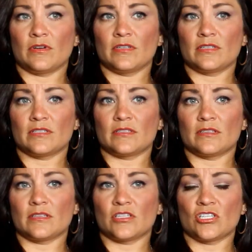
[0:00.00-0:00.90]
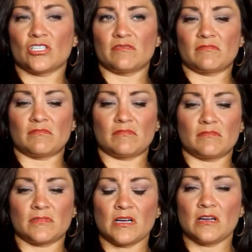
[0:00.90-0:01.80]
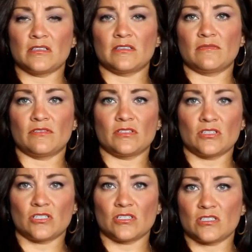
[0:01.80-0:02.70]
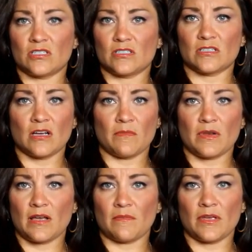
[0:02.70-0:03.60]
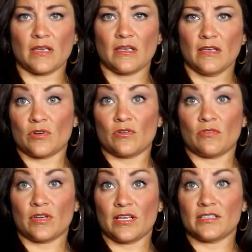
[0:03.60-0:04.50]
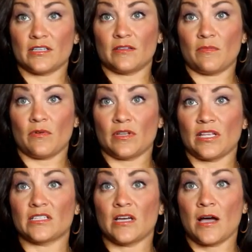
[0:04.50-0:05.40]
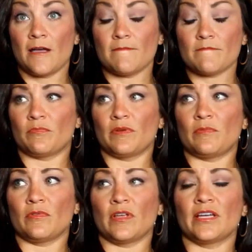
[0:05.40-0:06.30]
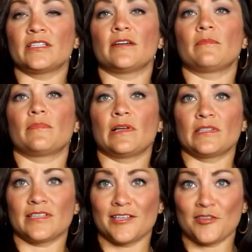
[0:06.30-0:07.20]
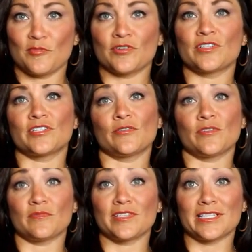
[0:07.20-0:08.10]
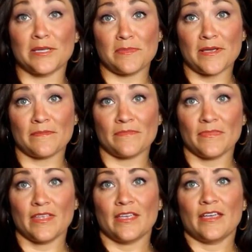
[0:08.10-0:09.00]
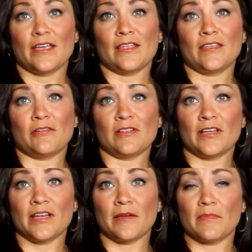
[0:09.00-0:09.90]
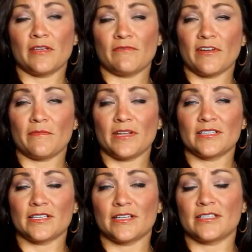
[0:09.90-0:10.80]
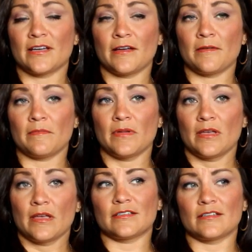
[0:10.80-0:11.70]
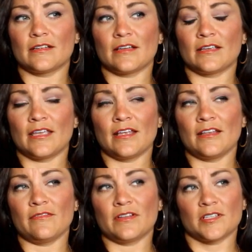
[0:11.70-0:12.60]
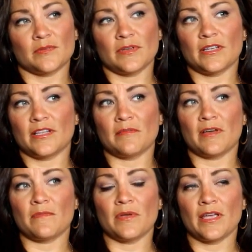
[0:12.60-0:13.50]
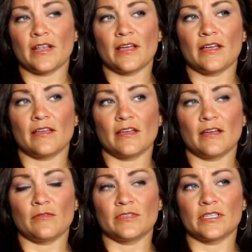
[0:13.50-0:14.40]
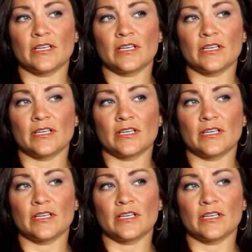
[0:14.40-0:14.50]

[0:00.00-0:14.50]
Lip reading: was just tons of physicians just coming at me. The most critical case at that time, people lined up outside the emergency room to see me. And they were letting them in 5 minutes at a time. I can't even explain the amount of pain I was